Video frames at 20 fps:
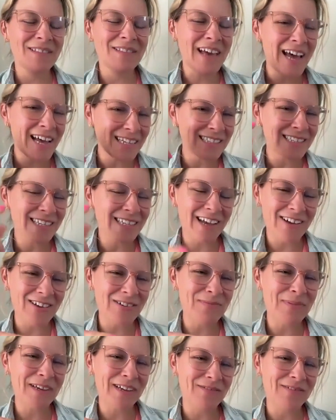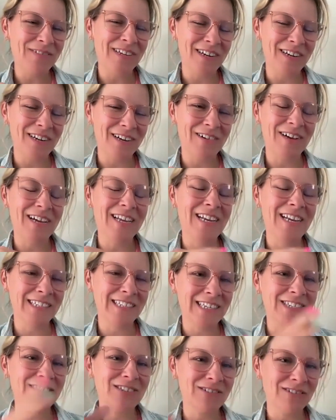that could be
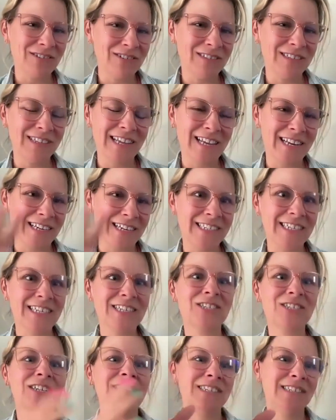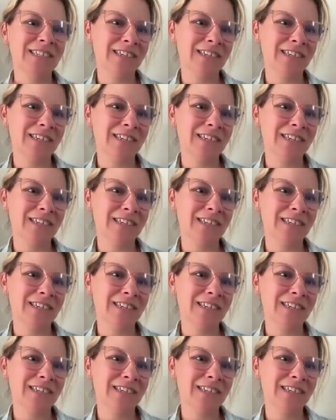in addition